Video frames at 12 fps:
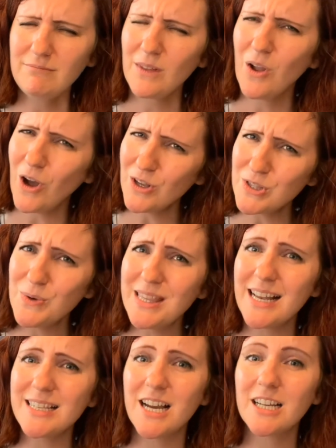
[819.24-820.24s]
Also in
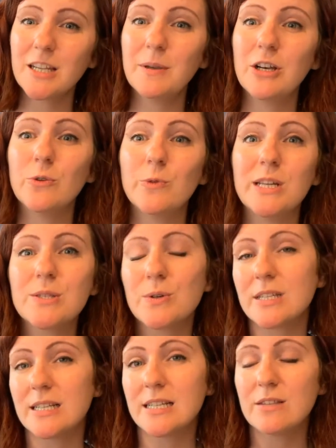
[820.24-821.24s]
that document are
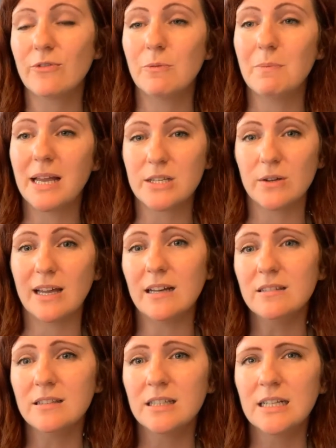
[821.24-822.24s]
resources for mental
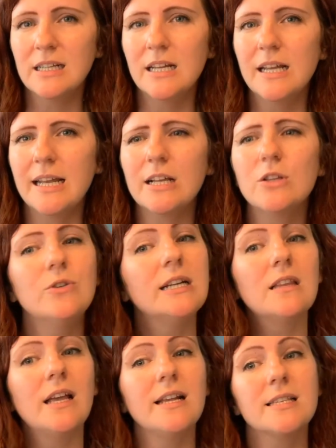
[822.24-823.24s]
health, including
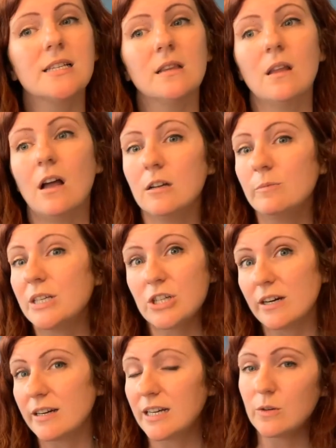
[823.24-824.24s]
links to Long Beach
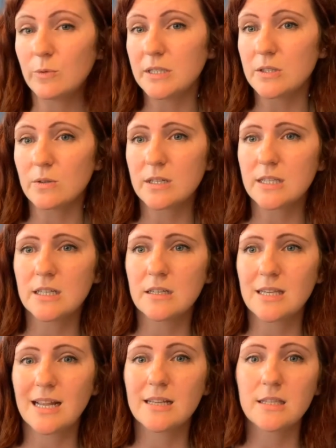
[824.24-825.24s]
area resources
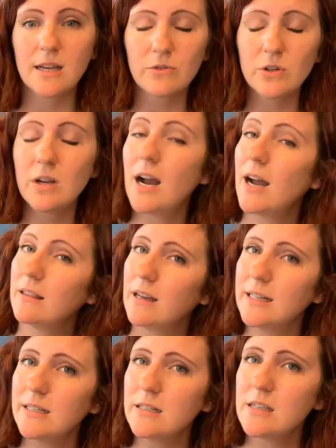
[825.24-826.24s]
and several
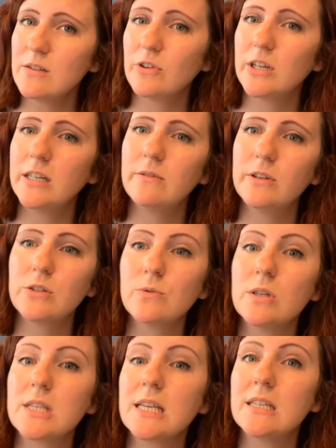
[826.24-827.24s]
hotlines for
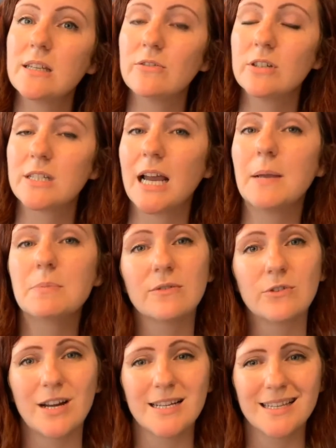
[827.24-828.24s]
individuals in different types of
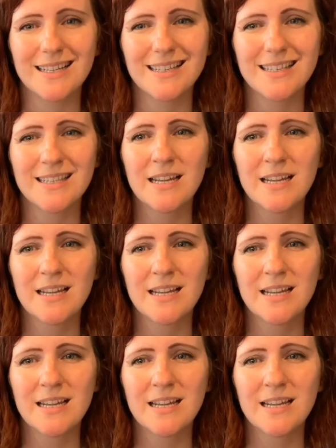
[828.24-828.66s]
crisis.